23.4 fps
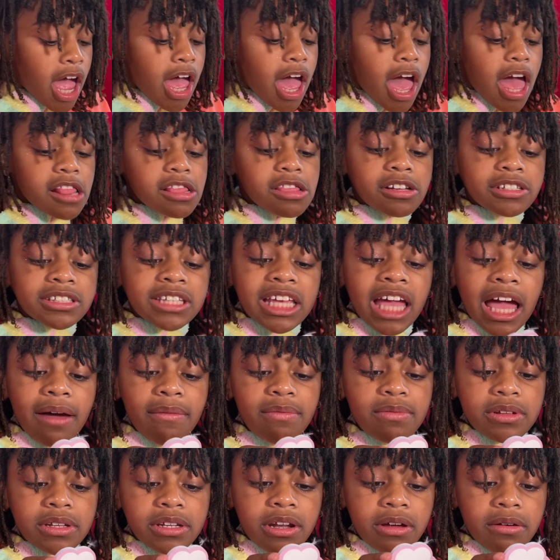It looks like I have a
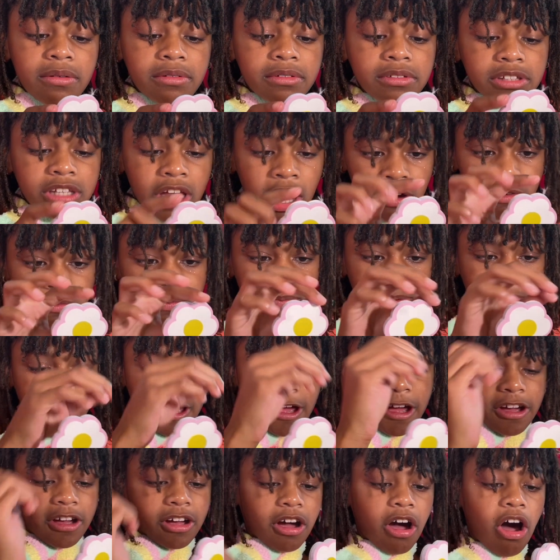little
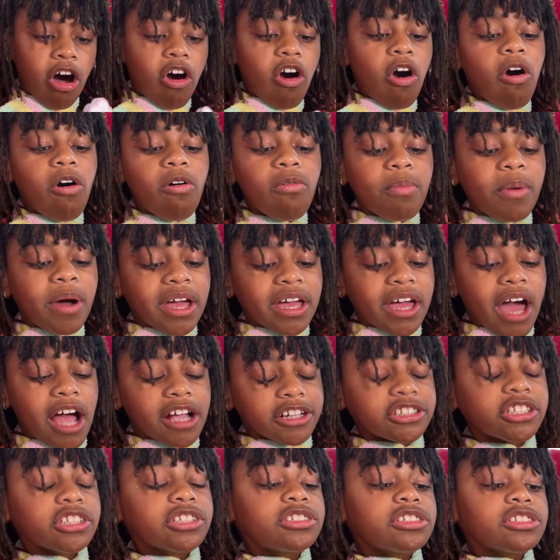notebook. Oh my
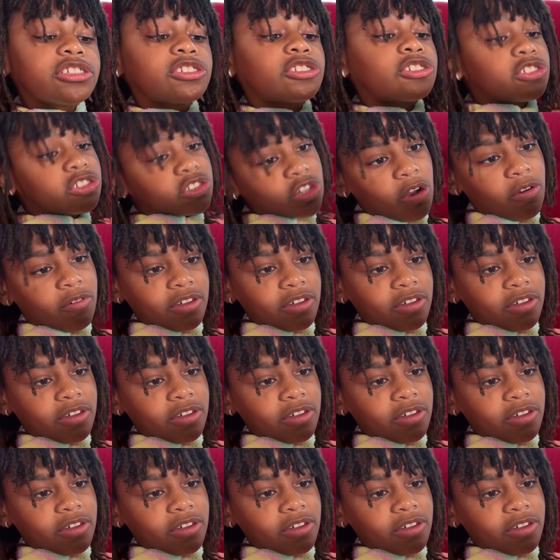gosh, this is so